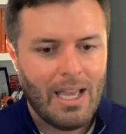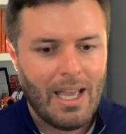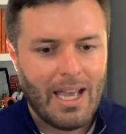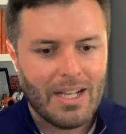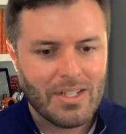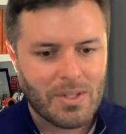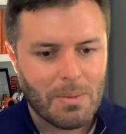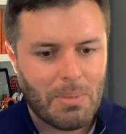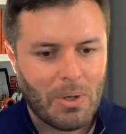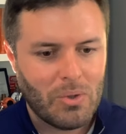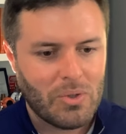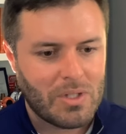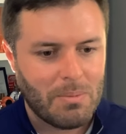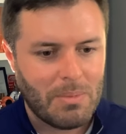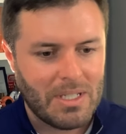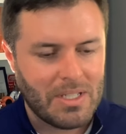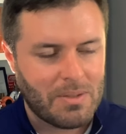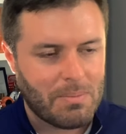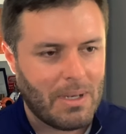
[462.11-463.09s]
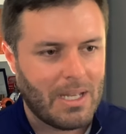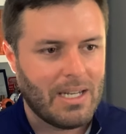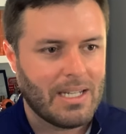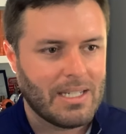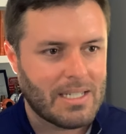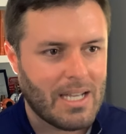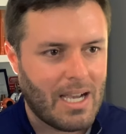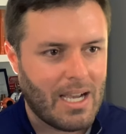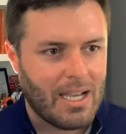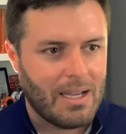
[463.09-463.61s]
as opposed to be spending
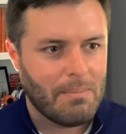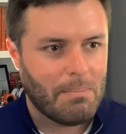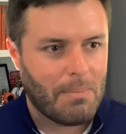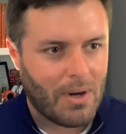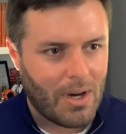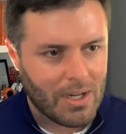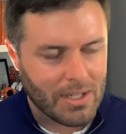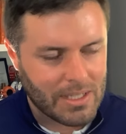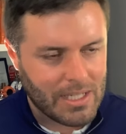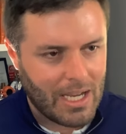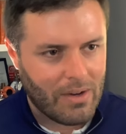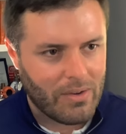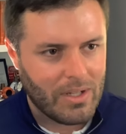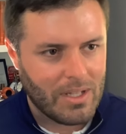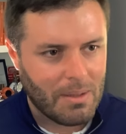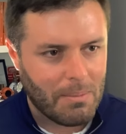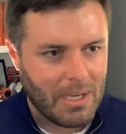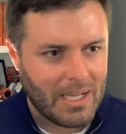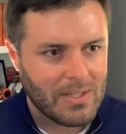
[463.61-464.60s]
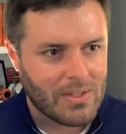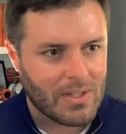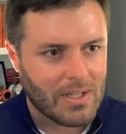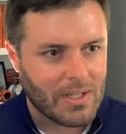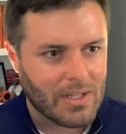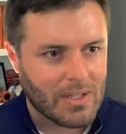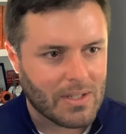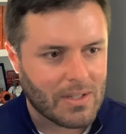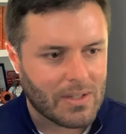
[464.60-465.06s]
time bogged down in the basics.